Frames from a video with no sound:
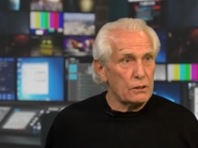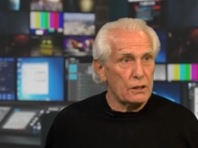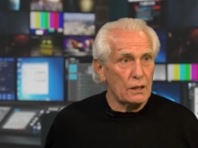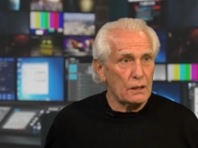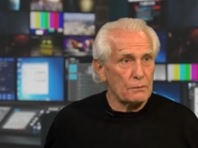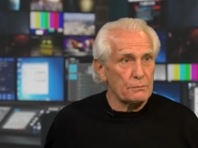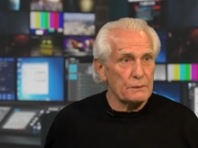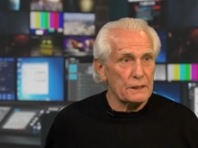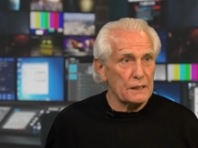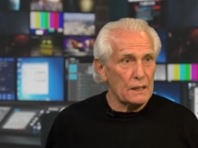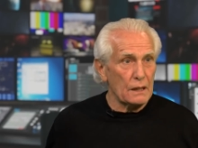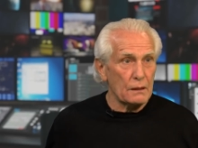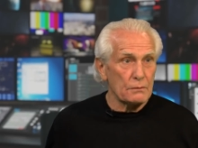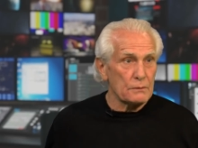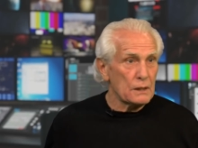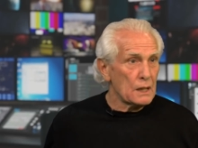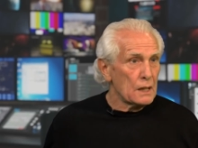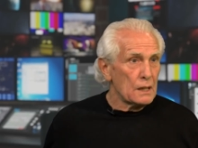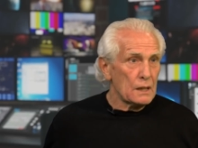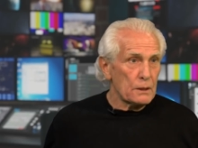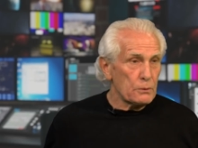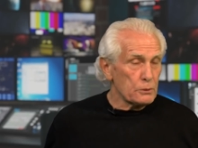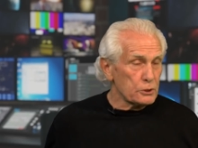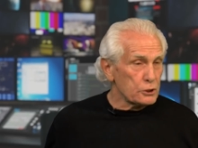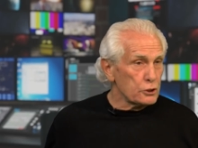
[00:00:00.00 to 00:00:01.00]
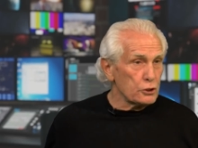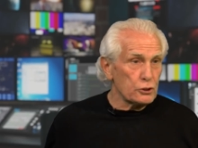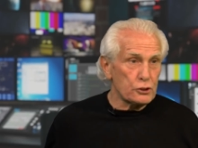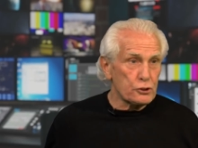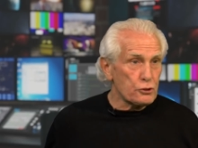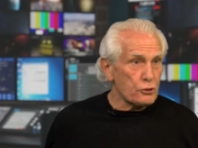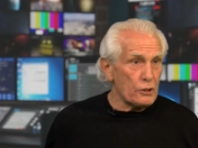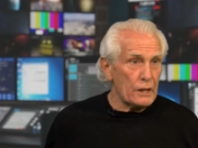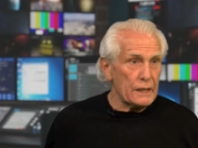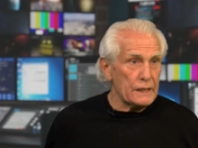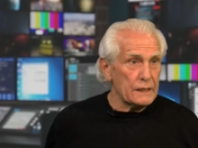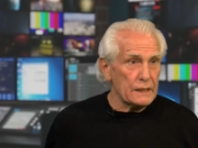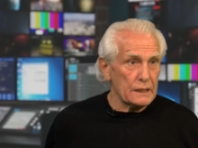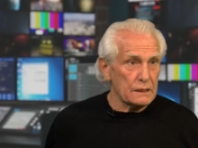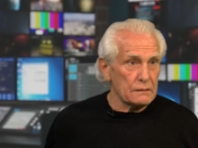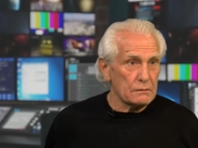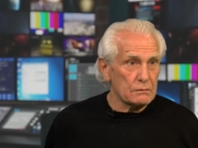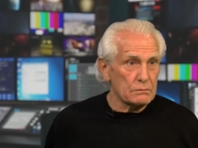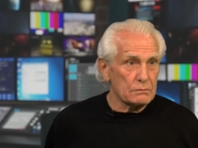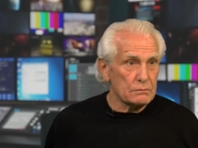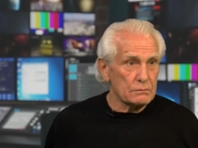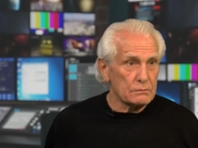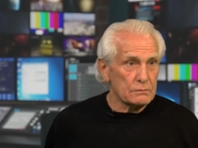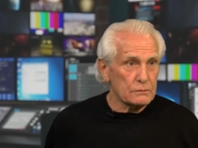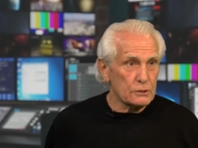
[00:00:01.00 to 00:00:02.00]
I mean, I'm, it was good training
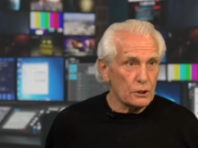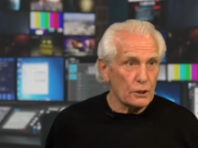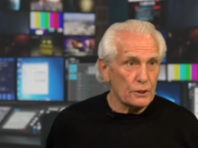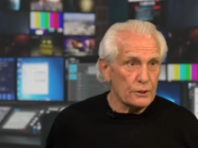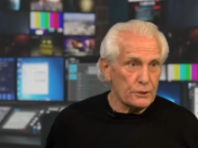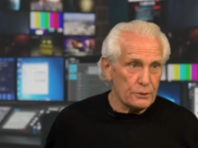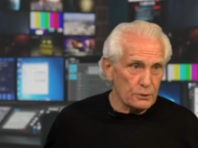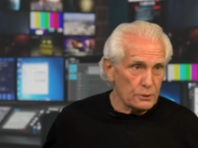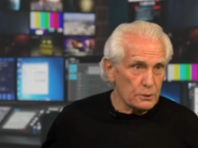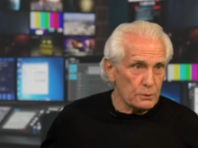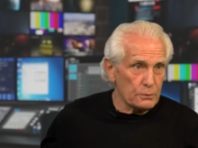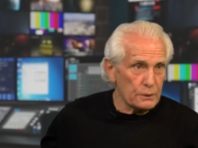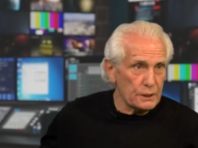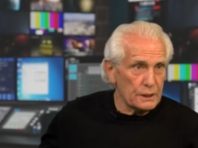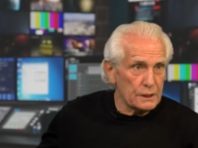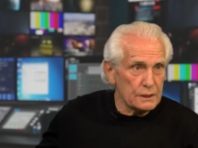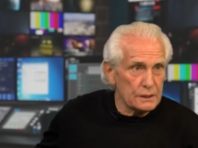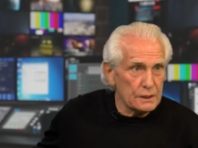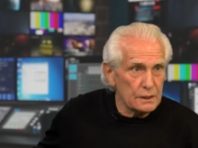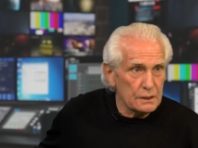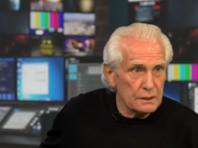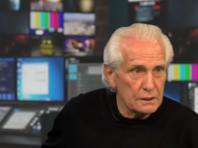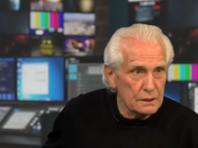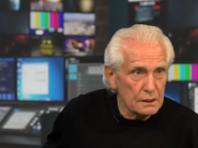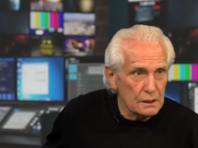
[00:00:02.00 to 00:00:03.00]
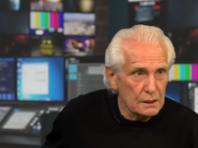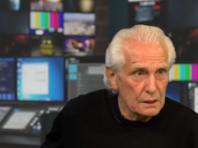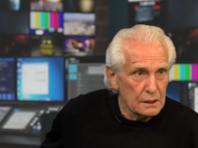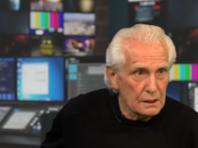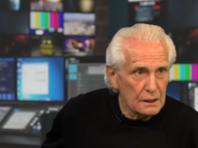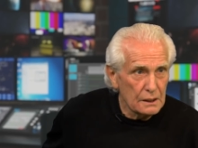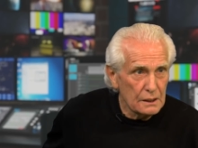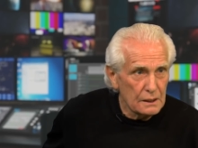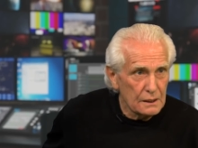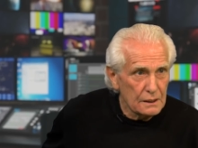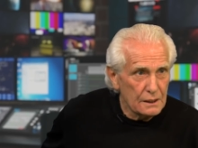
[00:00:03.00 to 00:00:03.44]
going through the witnesses. Yeah.